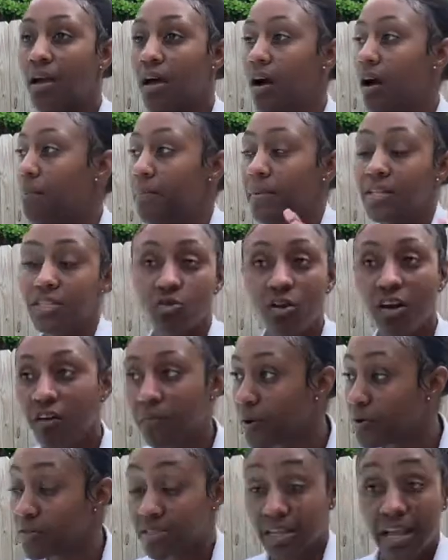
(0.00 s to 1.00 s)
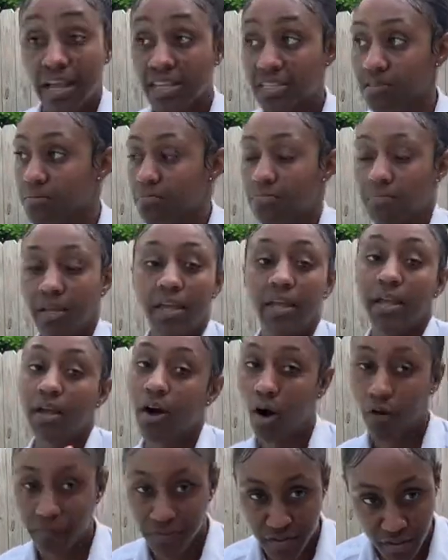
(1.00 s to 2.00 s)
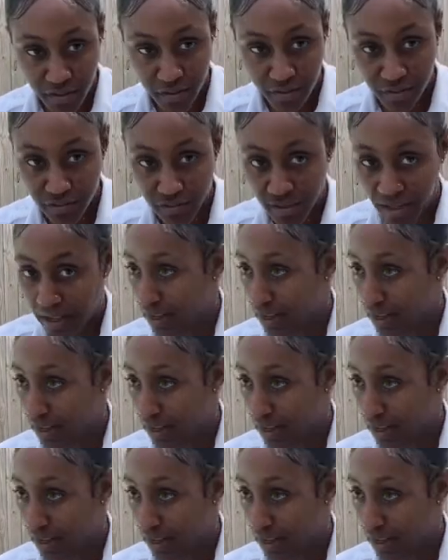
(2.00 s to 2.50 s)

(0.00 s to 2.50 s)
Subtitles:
A mental health person has hit officers, mm-hmm.